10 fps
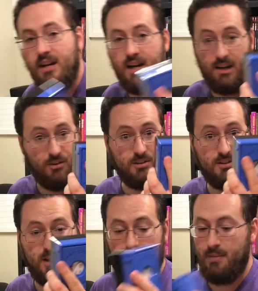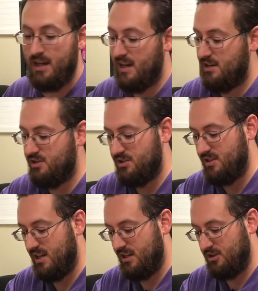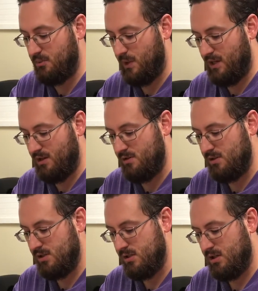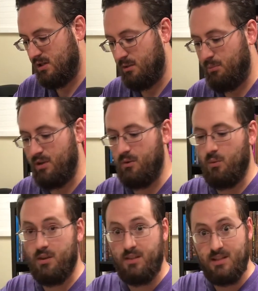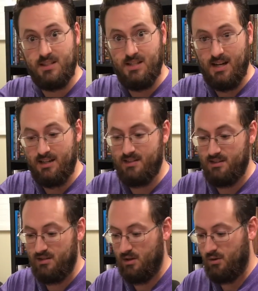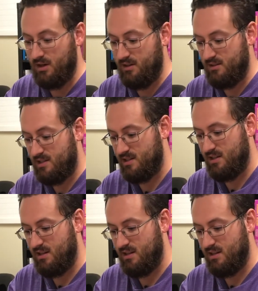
I've also got my Ashes deck as well, complete with its dice and tokens.